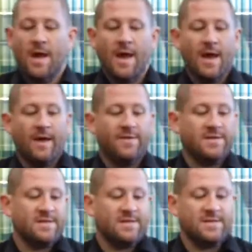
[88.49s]

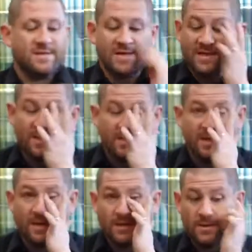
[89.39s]
This is the
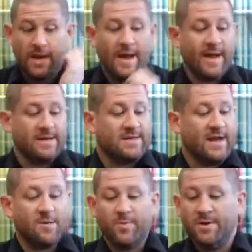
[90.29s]
DC
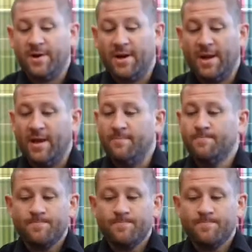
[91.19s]
deck building game.